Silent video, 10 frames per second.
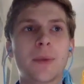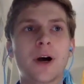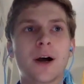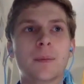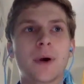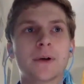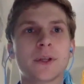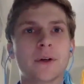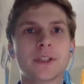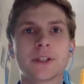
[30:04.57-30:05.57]
mom, I was
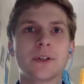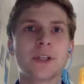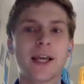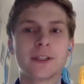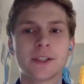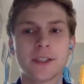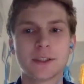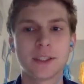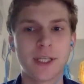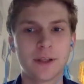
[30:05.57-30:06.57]
always like really hesitant
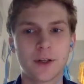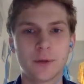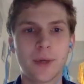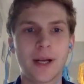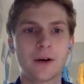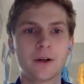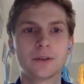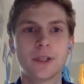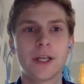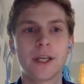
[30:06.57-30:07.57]
to tell her about
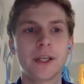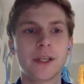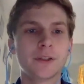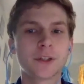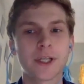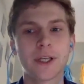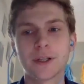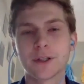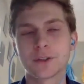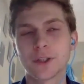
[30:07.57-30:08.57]
any
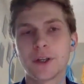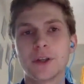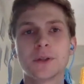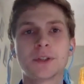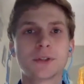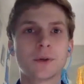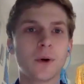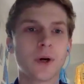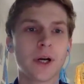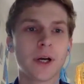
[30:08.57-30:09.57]
drinking or drug use
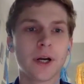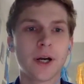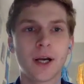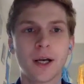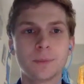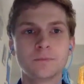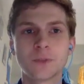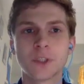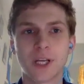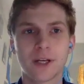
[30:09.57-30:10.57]
or
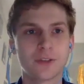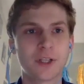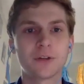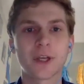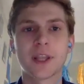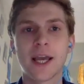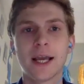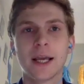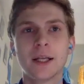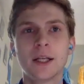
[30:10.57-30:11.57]
just kind of stuff like
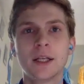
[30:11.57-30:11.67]
that.